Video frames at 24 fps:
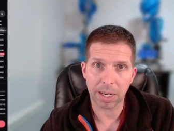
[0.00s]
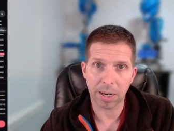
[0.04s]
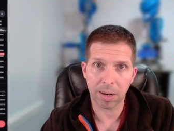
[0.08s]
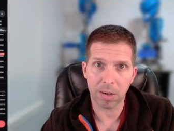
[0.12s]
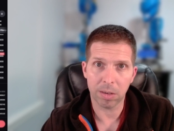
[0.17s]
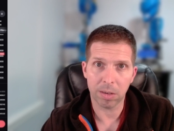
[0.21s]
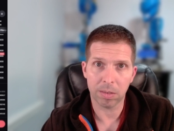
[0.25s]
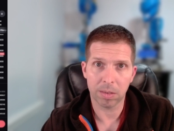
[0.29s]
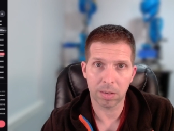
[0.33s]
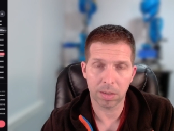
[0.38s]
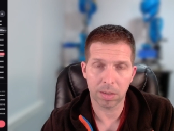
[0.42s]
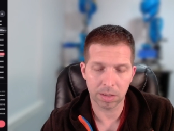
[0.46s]

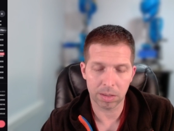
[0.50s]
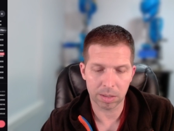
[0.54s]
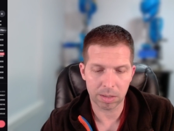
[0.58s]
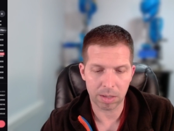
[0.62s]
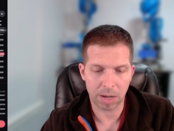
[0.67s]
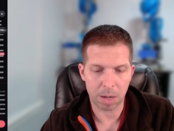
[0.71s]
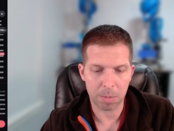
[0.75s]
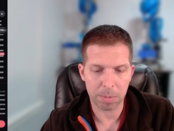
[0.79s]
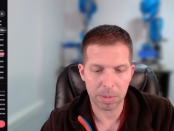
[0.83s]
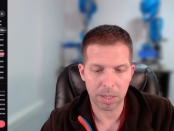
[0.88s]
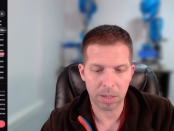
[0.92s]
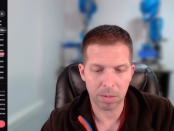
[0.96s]
arrow on the
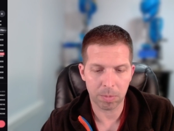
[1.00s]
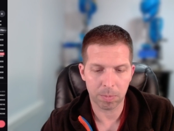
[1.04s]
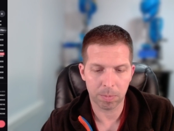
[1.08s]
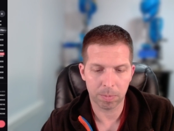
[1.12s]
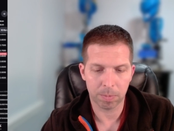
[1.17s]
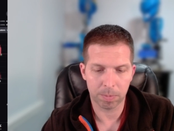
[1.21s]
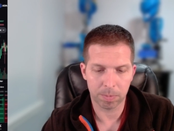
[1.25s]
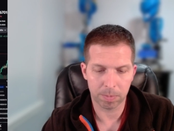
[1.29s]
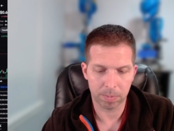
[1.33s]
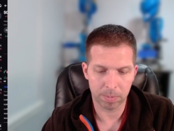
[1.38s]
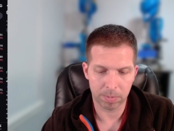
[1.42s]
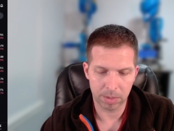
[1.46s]
top here,
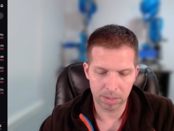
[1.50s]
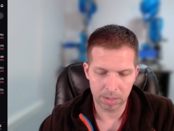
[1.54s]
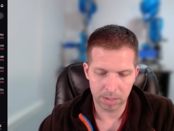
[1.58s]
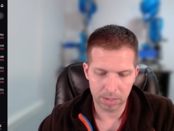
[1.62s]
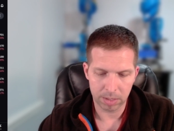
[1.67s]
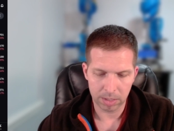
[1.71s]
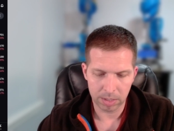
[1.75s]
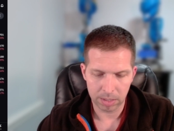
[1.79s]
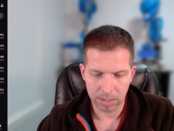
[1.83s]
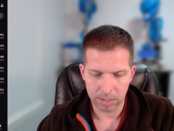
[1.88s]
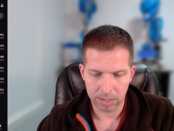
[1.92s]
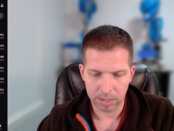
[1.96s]

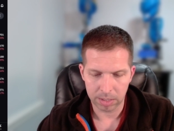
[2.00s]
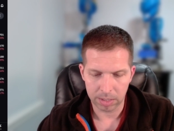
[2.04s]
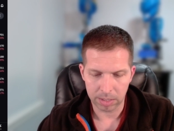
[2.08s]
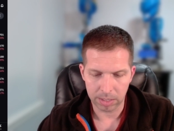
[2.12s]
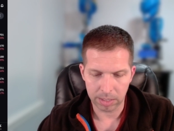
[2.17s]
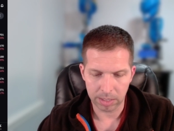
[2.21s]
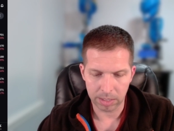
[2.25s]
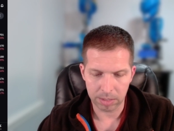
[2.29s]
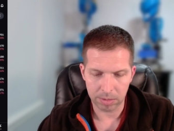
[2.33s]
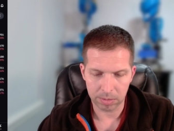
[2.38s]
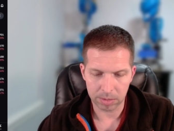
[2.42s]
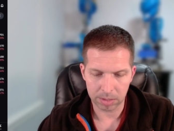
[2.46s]

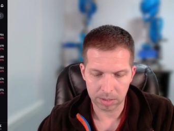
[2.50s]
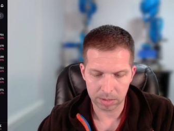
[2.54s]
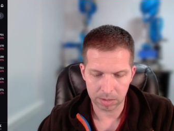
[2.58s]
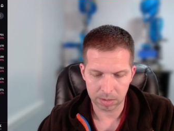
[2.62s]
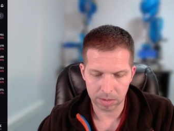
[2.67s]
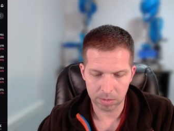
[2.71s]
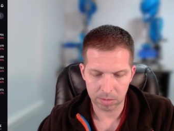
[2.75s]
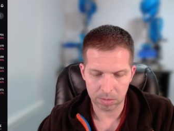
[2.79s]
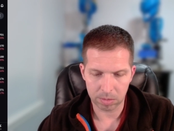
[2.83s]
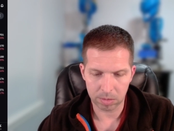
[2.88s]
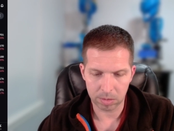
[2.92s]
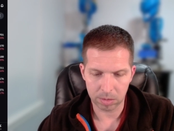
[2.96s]
and you can
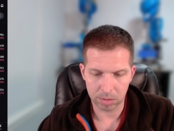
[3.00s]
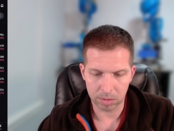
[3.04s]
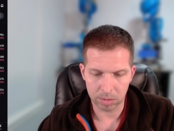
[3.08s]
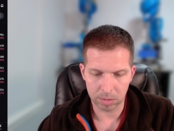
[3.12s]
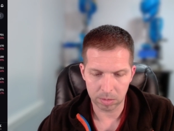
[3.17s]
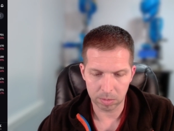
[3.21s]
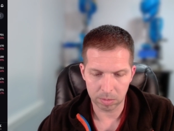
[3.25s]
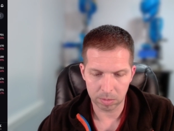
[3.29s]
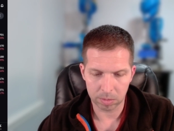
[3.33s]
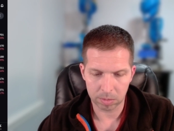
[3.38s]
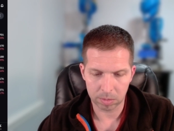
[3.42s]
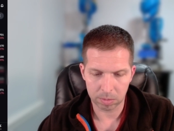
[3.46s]
go
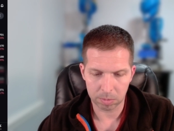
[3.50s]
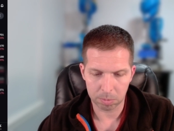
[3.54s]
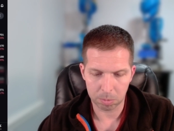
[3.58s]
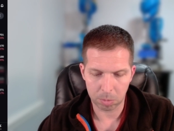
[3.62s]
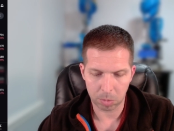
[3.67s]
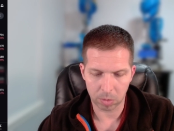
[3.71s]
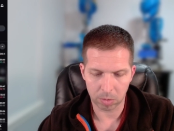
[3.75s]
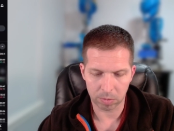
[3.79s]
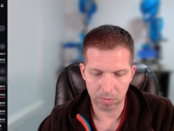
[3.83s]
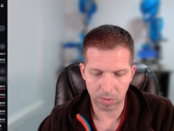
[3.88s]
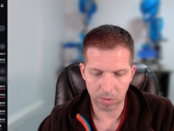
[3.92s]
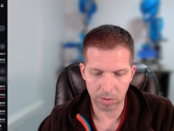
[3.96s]
to
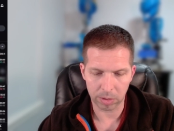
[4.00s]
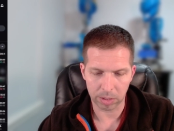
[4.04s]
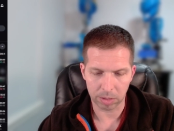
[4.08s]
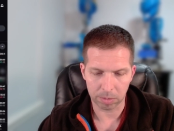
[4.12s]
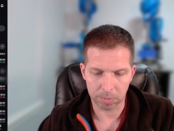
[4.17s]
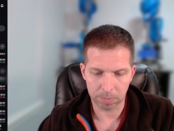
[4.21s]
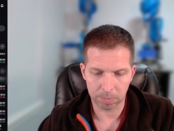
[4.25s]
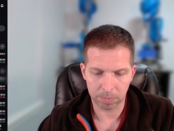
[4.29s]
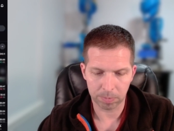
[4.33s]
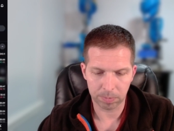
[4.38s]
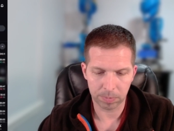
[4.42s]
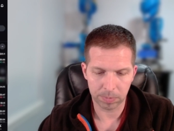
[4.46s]
portfolio.
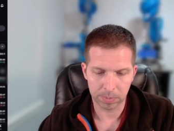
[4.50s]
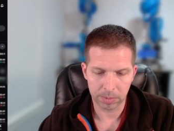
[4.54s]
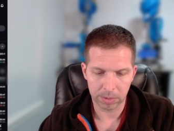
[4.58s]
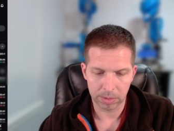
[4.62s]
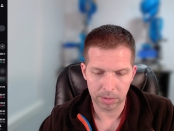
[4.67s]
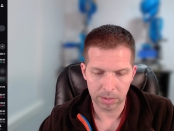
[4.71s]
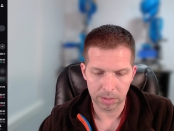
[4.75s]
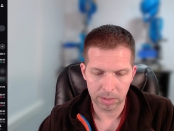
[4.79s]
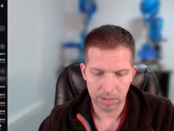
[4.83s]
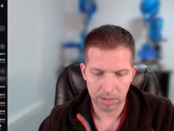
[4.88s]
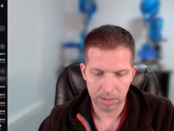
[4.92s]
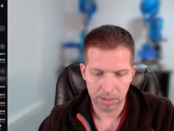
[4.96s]

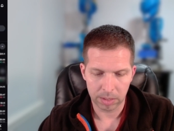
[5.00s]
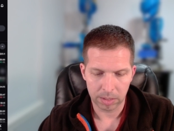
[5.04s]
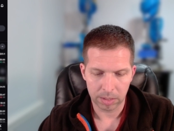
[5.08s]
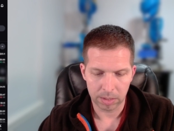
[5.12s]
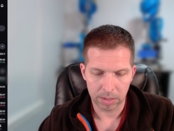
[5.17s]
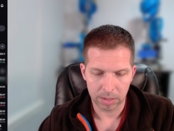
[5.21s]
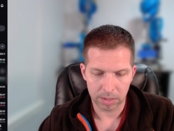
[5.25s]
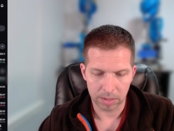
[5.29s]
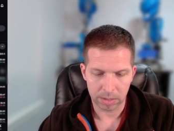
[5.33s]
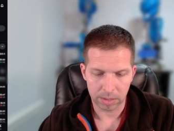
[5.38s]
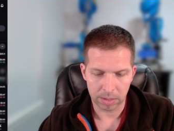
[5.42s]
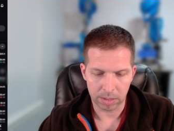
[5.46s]

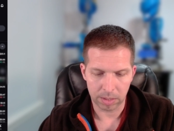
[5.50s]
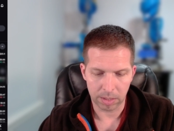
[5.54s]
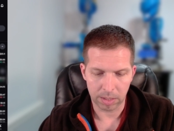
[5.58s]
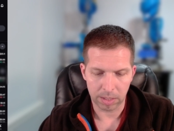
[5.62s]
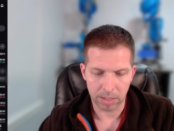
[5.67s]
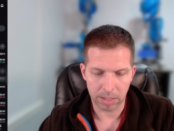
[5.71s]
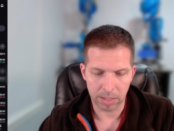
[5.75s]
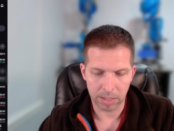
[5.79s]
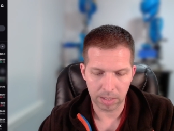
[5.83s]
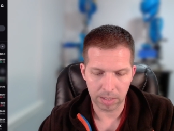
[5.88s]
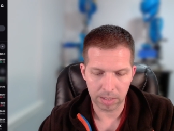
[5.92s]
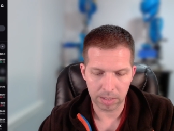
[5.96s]

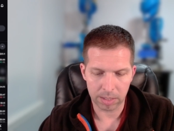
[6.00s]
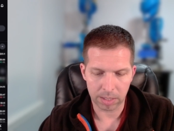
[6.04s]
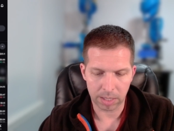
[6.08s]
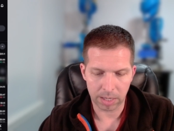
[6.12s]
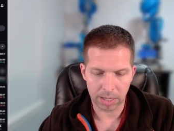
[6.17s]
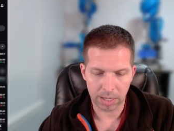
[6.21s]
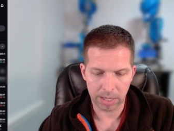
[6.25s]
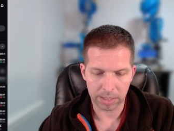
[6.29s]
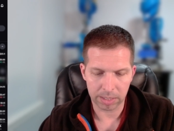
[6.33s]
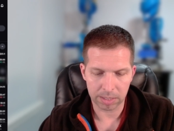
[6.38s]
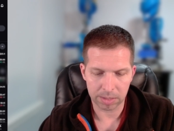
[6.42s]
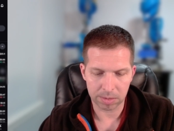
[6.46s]
And
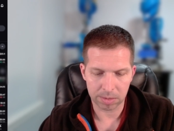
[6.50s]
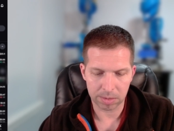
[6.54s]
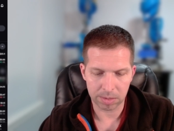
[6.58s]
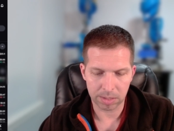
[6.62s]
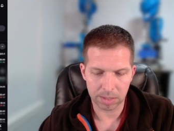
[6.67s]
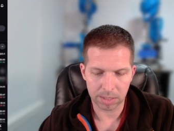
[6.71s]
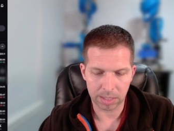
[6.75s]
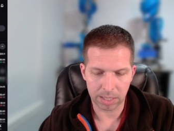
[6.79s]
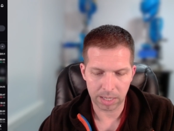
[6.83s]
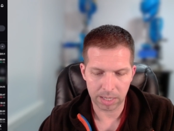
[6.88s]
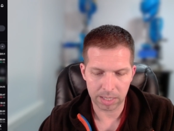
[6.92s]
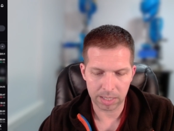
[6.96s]
I can see
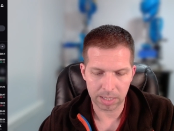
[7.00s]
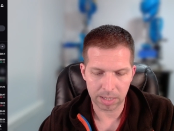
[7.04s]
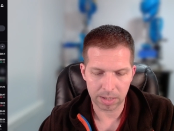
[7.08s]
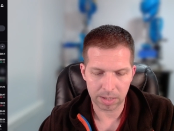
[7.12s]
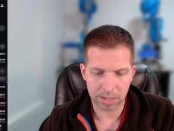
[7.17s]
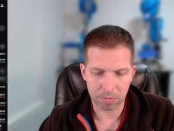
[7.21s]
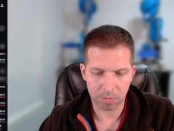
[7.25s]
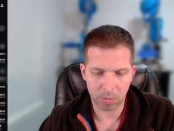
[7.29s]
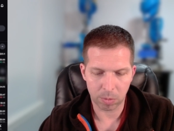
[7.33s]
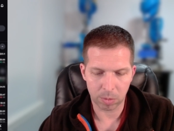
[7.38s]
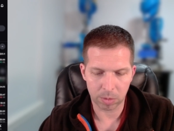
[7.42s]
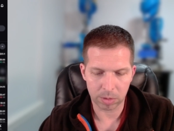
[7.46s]
that I now
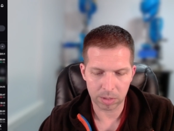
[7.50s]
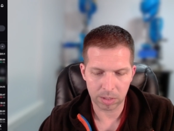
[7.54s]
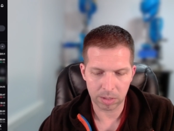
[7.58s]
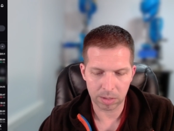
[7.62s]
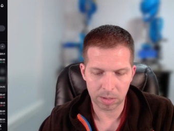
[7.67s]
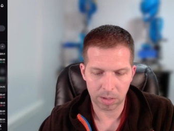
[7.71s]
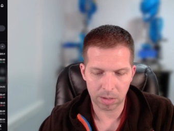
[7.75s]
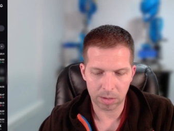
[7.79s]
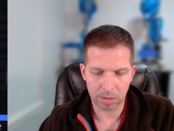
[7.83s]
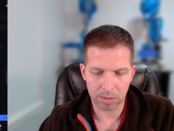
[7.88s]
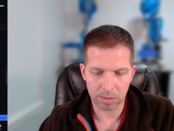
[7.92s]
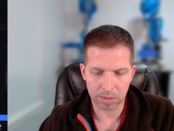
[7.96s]
have fourteen
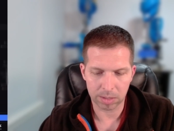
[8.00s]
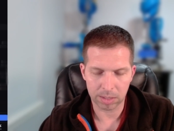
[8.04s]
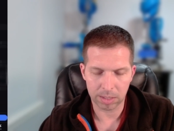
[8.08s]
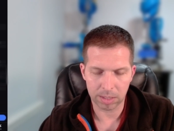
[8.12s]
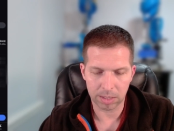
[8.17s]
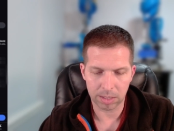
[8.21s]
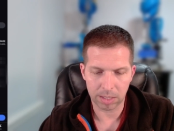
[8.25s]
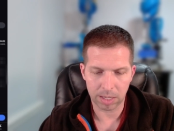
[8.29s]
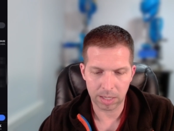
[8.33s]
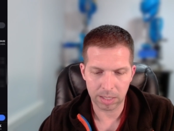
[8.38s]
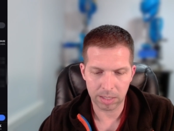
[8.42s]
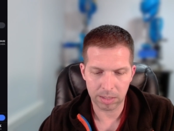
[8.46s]

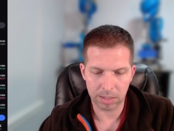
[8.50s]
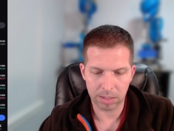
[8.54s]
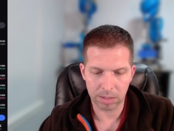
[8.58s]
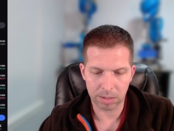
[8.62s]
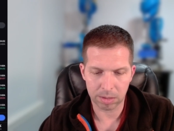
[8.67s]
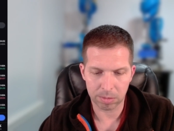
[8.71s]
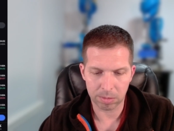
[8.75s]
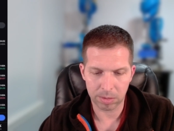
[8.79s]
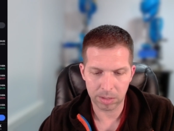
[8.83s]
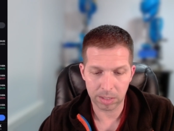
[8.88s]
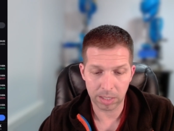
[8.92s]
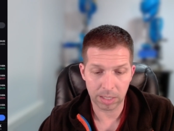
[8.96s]

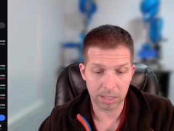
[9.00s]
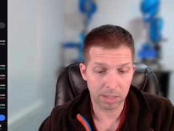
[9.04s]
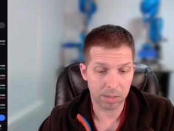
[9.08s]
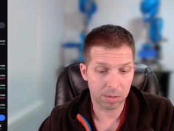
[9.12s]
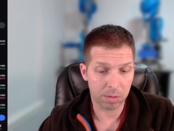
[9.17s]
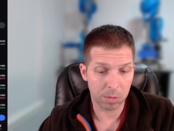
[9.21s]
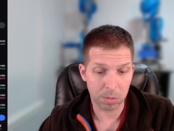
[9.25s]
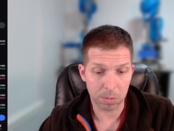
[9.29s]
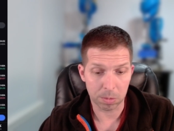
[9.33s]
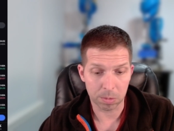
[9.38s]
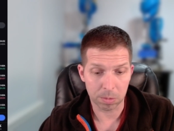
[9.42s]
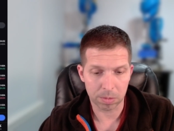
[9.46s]
ninety-three
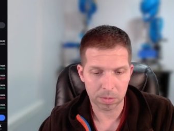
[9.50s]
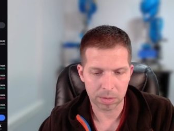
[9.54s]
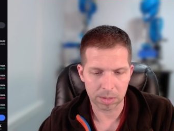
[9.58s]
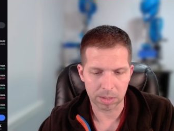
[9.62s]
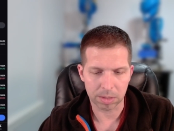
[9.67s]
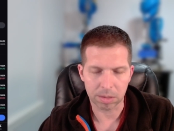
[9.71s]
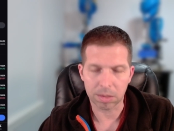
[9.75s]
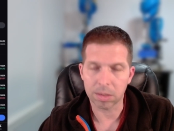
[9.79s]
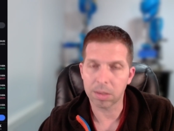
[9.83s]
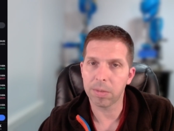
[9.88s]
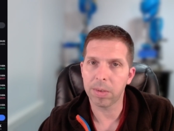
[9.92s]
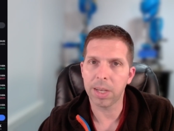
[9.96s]
ninety-two
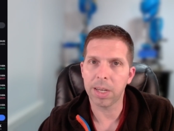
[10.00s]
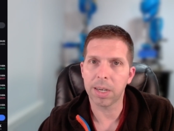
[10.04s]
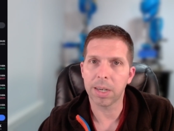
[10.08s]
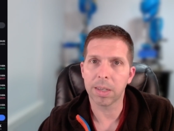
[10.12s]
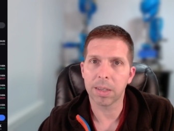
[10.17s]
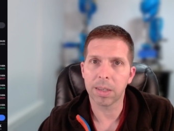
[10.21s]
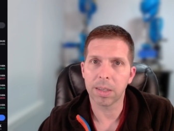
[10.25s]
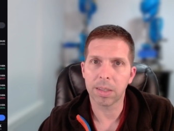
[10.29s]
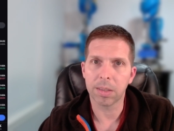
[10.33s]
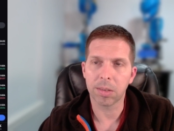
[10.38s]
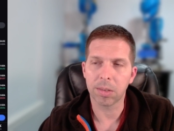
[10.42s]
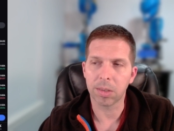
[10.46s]
of A D A.
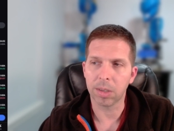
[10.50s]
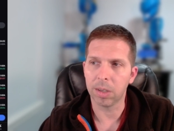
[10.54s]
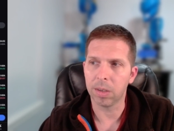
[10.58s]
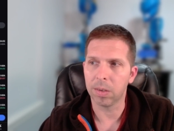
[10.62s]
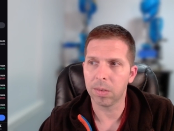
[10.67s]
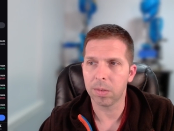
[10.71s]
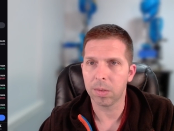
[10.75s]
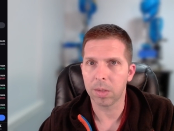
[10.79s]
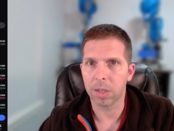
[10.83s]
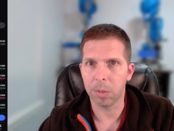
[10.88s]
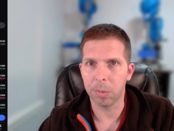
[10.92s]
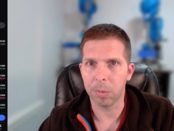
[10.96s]
So
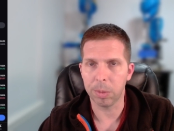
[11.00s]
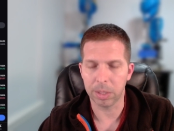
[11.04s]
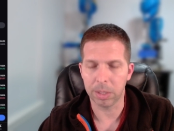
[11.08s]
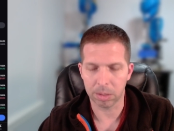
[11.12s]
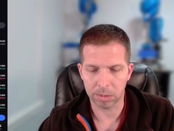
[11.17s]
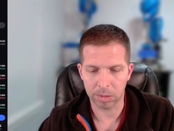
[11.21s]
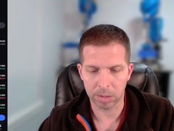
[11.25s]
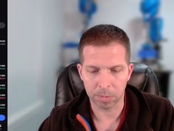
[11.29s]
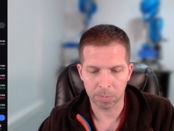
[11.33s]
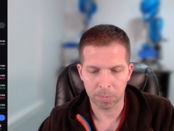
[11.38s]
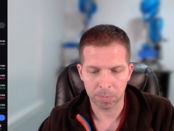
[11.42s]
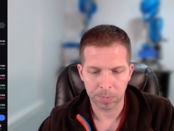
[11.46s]
it went
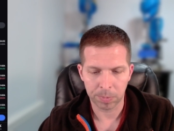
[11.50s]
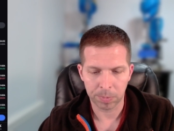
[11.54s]
through.